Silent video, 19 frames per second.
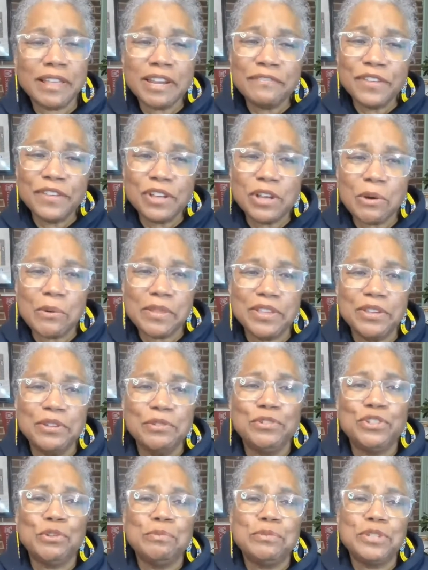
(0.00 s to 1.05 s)
And if you go on the
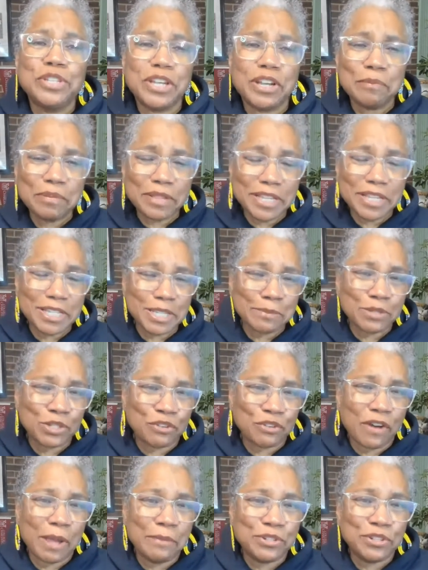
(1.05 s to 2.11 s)
YouTube channel, please
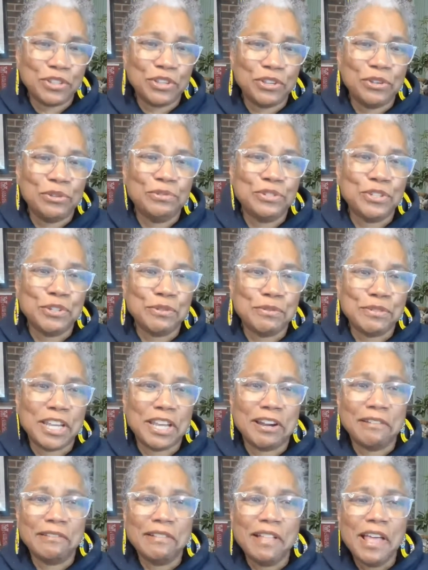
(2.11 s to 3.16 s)
subscribe to the YouTube
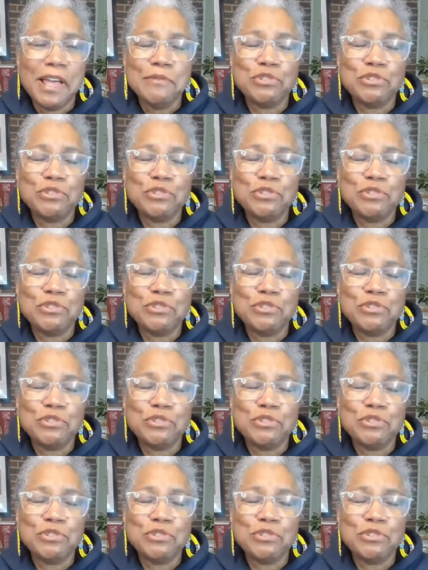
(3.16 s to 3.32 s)
channel.